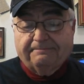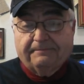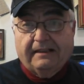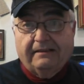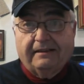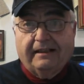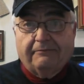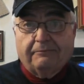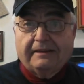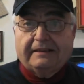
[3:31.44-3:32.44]
they
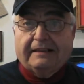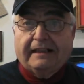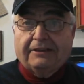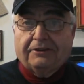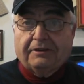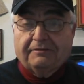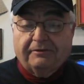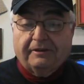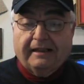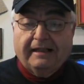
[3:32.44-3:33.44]
really not looking
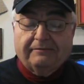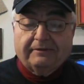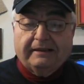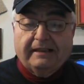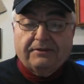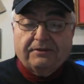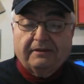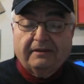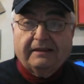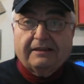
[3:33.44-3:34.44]
for a confrontation,
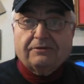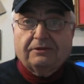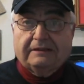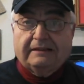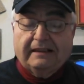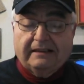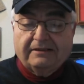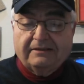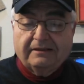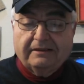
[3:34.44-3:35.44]
and that's all it
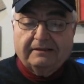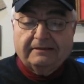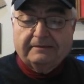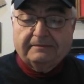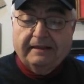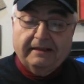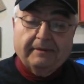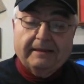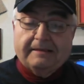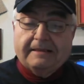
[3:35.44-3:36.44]
takes.
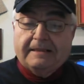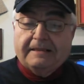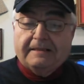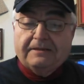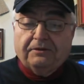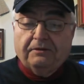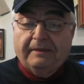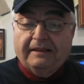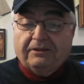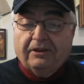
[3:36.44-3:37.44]
Anyway, two
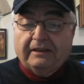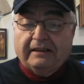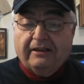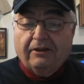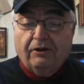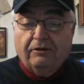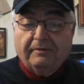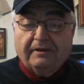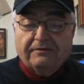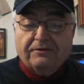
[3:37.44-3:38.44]
men targeted at home
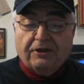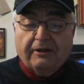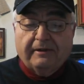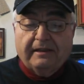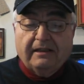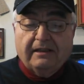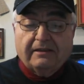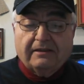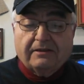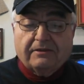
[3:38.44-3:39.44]
of Jerry,
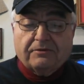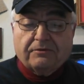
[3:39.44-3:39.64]
I